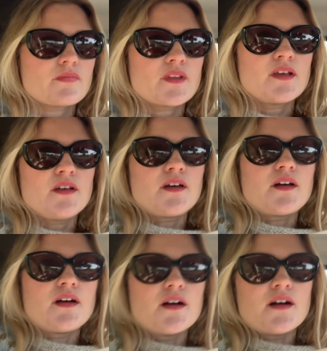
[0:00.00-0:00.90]

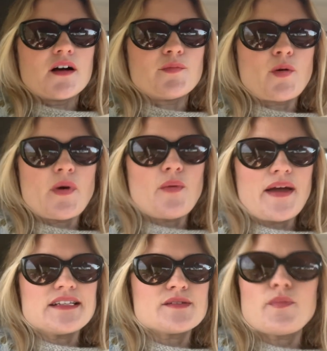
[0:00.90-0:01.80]
I'm on my
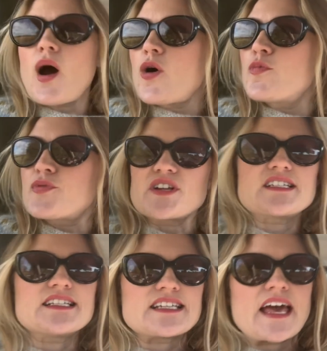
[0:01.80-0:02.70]
way to Marlborough
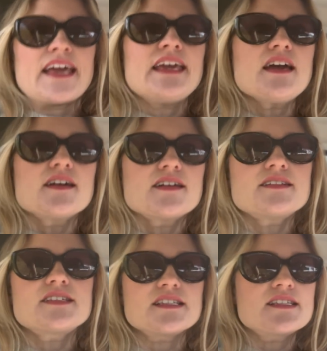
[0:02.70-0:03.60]
today
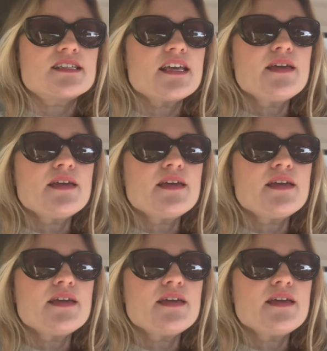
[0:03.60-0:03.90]
to see